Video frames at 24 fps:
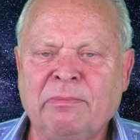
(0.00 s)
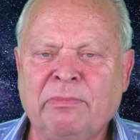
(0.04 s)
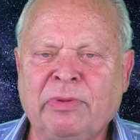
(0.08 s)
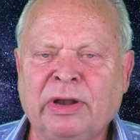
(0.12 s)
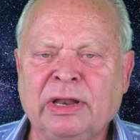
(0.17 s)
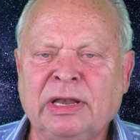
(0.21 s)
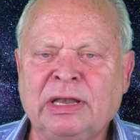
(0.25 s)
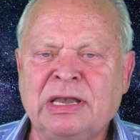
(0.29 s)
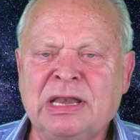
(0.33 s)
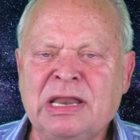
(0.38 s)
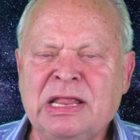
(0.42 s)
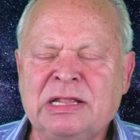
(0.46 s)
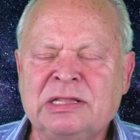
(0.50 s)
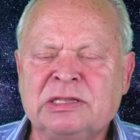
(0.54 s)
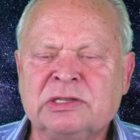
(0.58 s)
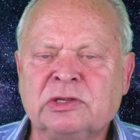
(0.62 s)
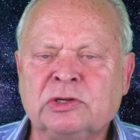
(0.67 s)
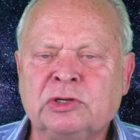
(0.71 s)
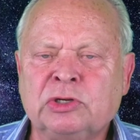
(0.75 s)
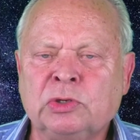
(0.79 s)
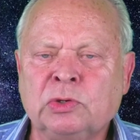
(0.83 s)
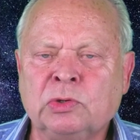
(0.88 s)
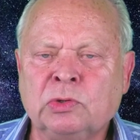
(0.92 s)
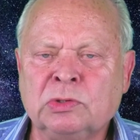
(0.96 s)
but it needs
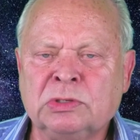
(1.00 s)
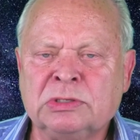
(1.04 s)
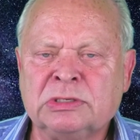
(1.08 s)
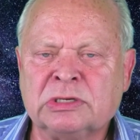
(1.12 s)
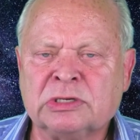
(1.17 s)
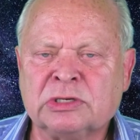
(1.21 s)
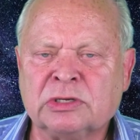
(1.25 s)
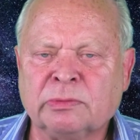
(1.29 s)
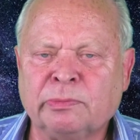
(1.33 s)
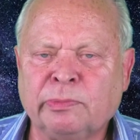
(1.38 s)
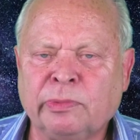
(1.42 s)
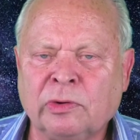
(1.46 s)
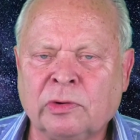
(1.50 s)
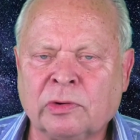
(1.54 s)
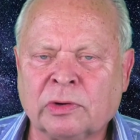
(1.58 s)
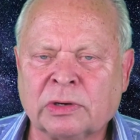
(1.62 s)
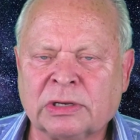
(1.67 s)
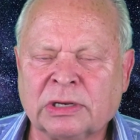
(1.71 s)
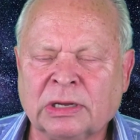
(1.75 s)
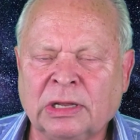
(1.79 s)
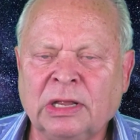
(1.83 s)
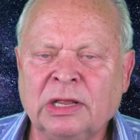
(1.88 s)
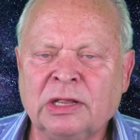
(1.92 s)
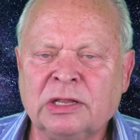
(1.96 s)
the tools, the
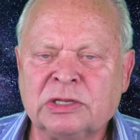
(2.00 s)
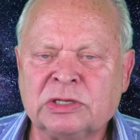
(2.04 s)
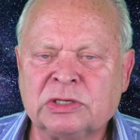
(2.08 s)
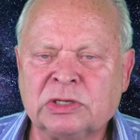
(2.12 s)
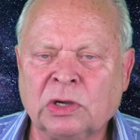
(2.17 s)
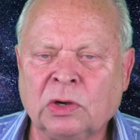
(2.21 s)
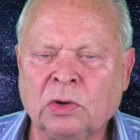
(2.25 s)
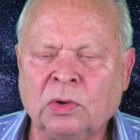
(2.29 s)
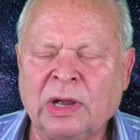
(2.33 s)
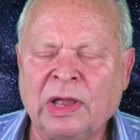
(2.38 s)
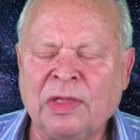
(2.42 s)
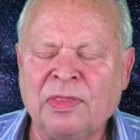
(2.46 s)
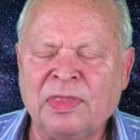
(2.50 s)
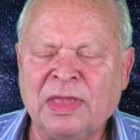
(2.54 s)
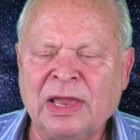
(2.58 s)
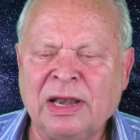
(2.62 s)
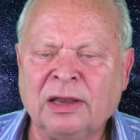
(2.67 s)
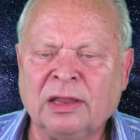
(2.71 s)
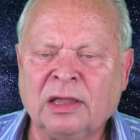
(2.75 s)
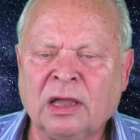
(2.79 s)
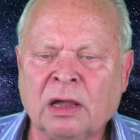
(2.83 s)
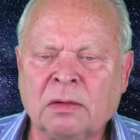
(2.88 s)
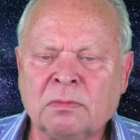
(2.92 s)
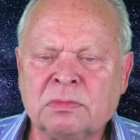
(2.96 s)
support. So, and
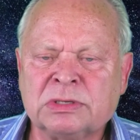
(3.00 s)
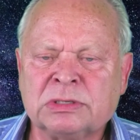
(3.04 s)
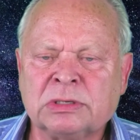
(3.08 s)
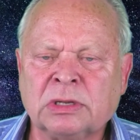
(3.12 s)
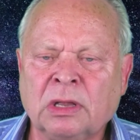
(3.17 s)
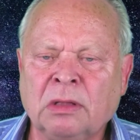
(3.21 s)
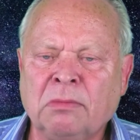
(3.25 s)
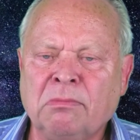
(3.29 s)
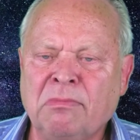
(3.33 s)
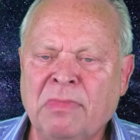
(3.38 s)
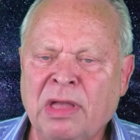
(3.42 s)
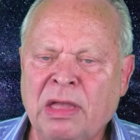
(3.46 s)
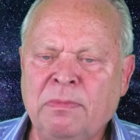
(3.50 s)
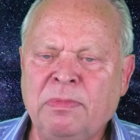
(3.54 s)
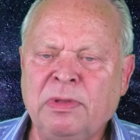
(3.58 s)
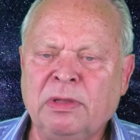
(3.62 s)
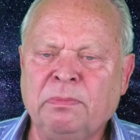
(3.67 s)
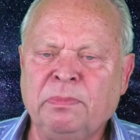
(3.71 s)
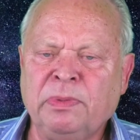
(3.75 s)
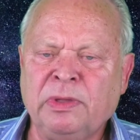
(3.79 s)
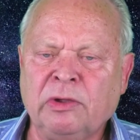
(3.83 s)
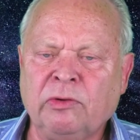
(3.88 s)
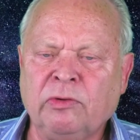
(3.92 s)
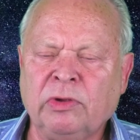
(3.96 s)
then comes maybe
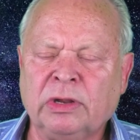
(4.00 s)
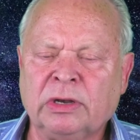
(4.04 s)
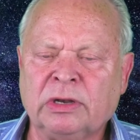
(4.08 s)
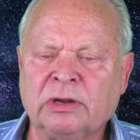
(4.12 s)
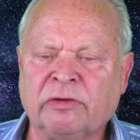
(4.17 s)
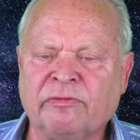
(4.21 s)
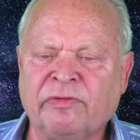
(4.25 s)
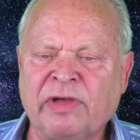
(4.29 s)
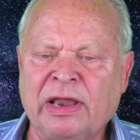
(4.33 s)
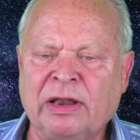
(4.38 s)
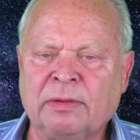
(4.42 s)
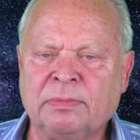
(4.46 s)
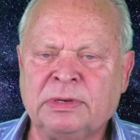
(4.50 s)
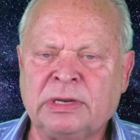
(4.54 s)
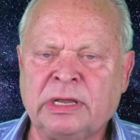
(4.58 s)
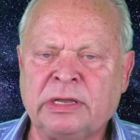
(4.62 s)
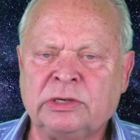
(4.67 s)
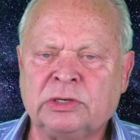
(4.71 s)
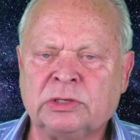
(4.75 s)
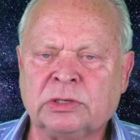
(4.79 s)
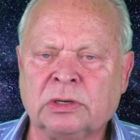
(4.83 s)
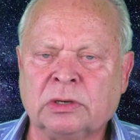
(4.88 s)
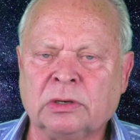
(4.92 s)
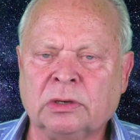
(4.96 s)
a period of
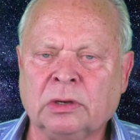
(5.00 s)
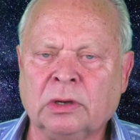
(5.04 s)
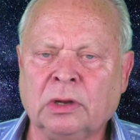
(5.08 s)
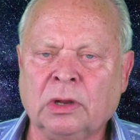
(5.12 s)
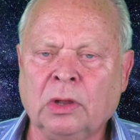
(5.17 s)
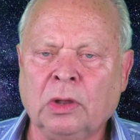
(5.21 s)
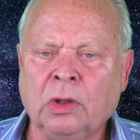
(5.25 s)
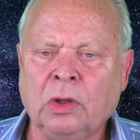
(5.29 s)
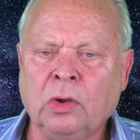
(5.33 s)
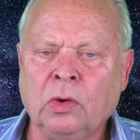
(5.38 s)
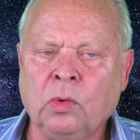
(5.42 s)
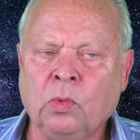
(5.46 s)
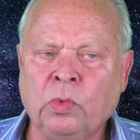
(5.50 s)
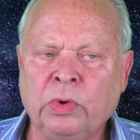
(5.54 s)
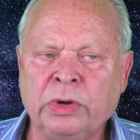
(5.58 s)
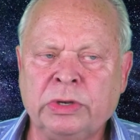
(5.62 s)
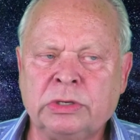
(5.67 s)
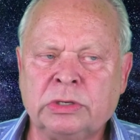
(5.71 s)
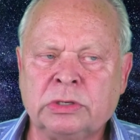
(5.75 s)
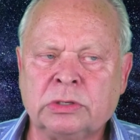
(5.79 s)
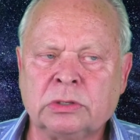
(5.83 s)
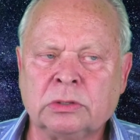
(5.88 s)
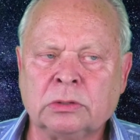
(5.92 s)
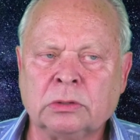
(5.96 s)
adaptation,
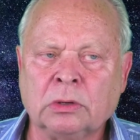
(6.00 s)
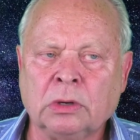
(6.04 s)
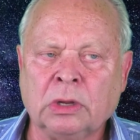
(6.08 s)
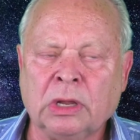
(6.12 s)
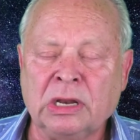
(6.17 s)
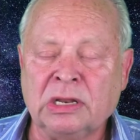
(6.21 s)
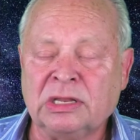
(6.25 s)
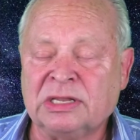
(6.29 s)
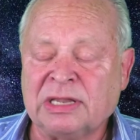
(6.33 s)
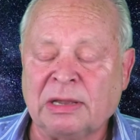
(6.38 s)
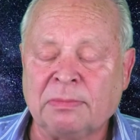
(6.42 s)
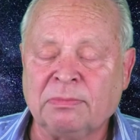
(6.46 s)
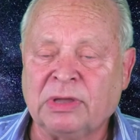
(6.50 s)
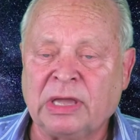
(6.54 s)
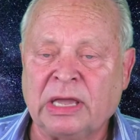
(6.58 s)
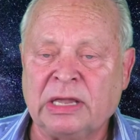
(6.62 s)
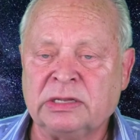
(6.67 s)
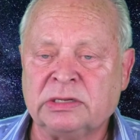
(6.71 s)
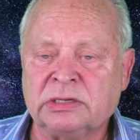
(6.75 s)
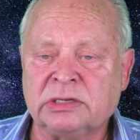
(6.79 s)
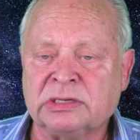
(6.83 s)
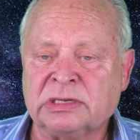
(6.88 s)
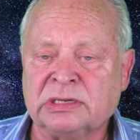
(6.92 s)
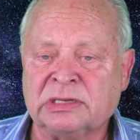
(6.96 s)
which in some
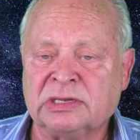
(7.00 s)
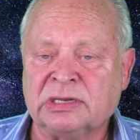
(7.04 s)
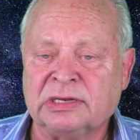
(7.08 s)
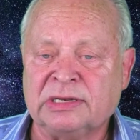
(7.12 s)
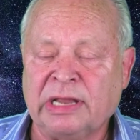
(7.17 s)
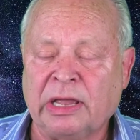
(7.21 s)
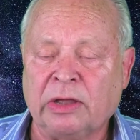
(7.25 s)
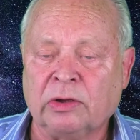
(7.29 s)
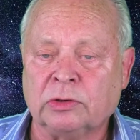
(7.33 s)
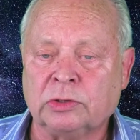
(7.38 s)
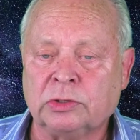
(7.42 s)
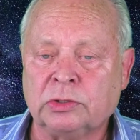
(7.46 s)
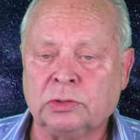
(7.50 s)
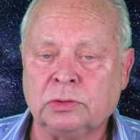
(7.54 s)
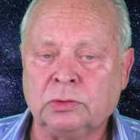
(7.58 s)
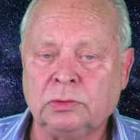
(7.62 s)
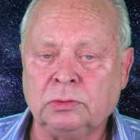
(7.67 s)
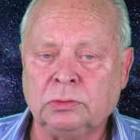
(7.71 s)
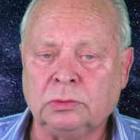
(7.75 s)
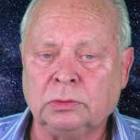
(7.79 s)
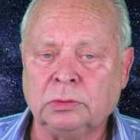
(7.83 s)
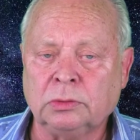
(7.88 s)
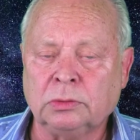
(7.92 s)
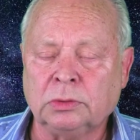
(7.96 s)
cases it's a day or
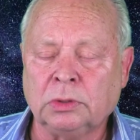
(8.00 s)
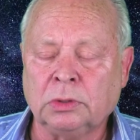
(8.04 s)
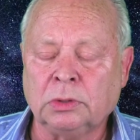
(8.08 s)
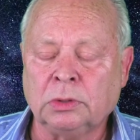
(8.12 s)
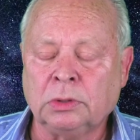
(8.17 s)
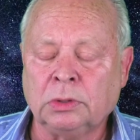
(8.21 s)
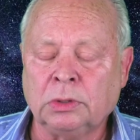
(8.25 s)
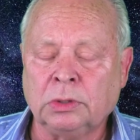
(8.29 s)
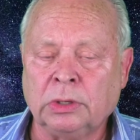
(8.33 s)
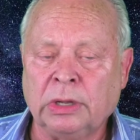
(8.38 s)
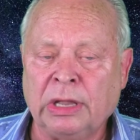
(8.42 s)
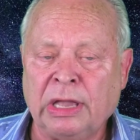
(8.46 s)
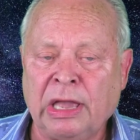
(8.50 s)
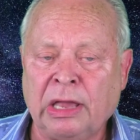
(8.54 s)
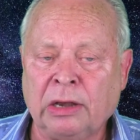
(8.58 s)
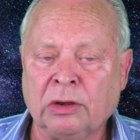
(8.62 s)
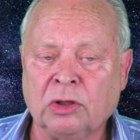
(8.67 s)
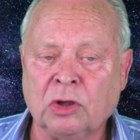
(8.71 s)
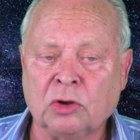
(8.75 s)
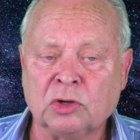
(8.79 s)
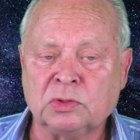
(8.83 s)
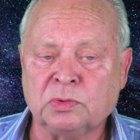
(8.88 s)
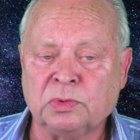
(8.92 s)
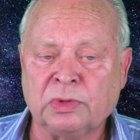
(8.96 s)
two
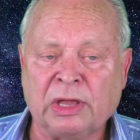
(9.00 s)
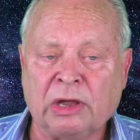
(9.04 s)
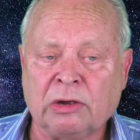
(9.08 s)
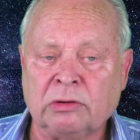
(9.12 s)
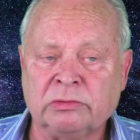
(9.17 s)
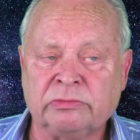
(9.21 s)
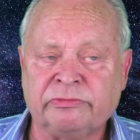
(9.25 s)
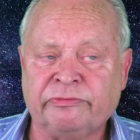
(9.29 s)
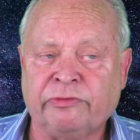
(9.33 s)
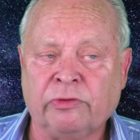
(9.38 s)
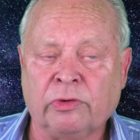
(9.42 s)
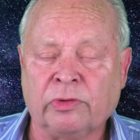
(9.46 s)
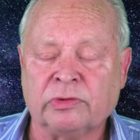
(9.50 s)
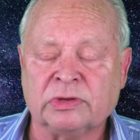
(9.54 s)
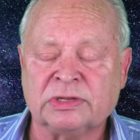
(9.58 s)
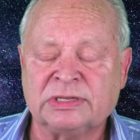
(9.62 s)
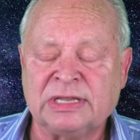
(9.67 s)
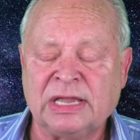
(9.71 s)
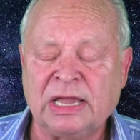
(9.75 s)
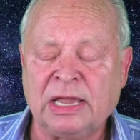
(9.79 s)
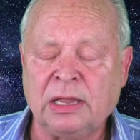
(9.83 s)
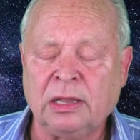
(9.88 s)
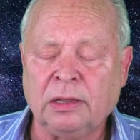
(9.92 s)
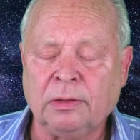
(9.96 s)
and goes without further
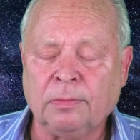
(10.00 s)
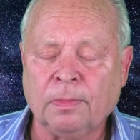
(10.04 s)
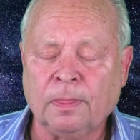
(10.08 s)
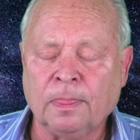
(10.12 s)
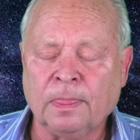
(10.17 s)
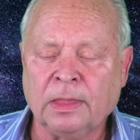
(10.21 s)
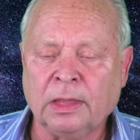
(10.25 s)
saying.